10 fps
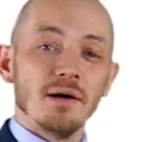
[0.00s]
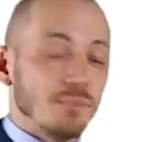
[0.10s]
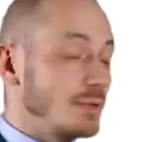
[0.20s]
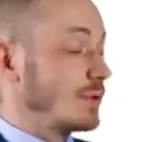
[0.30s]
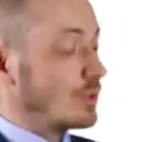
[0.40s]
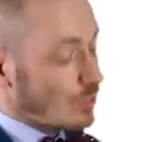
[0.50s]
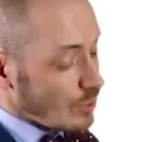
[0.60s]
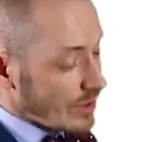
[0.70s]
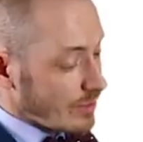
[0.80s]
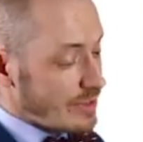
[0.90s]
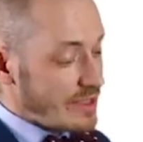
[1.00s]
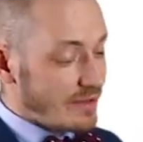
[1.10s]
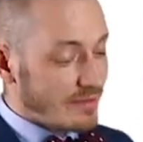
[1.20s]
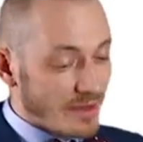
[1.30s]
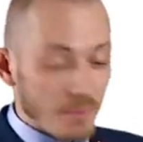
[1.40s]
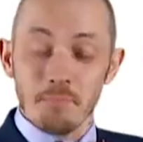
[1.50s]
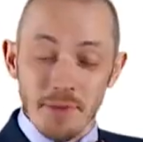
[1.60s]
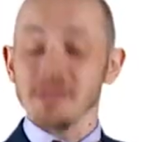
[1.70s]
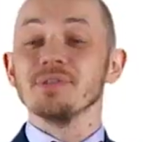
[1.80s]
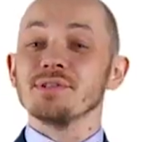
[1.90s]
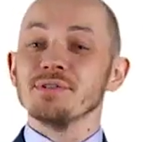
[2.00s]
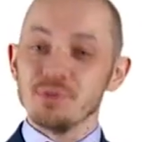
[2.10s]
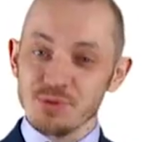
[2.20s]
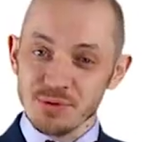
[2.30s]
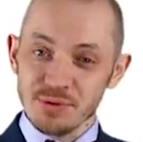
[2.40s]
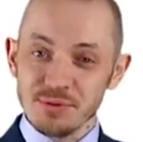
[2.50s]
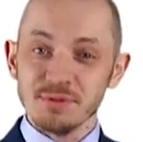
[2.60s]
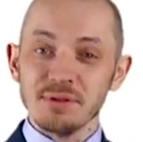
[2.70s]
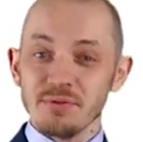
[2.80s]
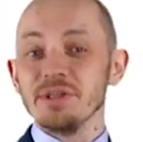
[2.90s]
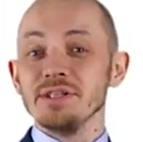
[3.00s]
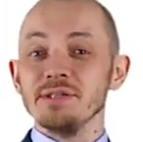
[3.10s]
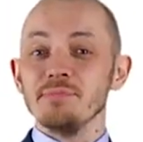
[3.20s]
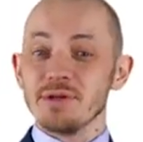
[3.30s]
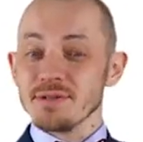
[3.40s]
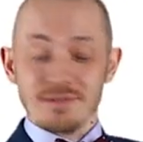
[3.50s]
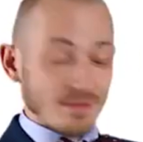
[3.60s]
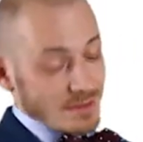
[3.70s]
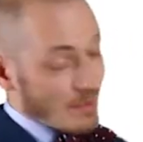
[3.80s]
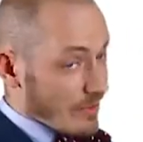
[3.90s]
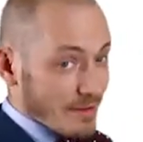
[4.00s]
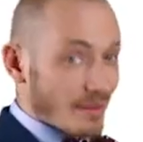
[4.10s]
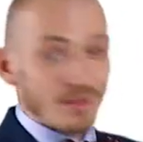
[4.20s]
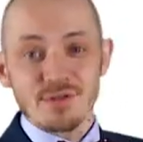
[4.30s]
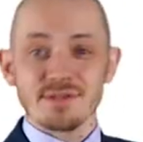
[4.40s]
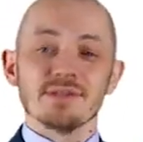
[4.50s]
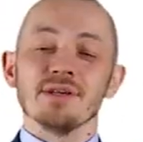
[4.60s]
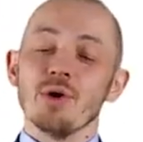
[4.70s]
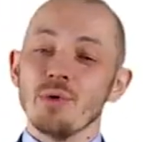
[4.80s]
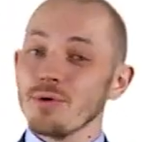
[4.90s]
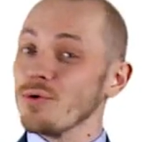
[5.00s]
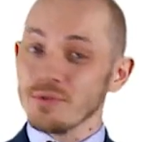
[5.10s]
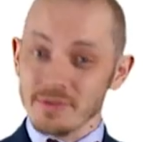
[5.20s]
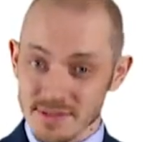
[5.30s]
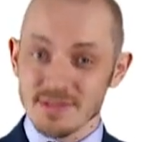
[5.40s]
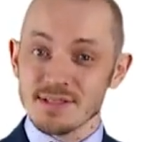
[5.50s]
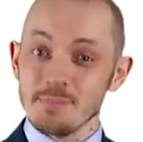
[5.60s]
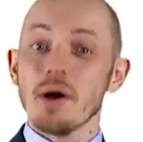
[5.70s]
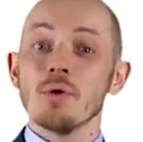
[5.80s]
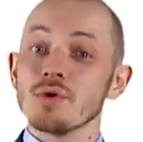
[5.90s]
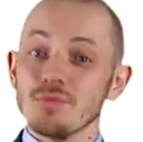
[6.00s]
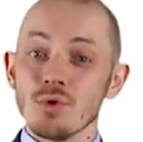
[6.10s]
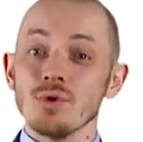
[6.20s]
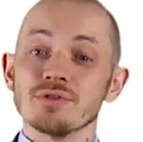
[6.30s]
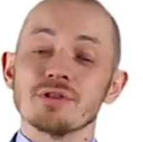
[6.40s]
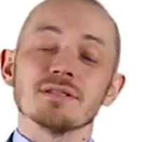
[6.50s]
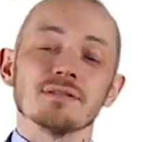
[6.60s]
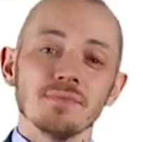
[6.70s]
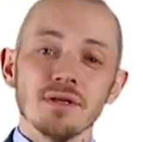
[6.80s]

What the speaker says: People will be compelled to read it because there's something interesting going on. This is the power of contrast.